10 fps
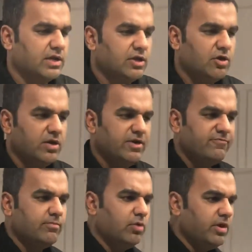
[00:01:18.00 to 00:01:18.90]
you know
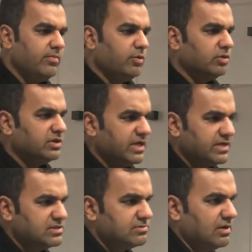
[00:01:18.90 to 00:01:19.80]
if more and more
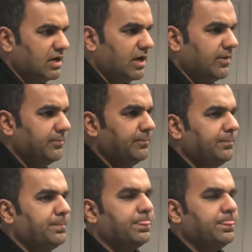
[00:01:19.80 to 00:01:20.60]
things will come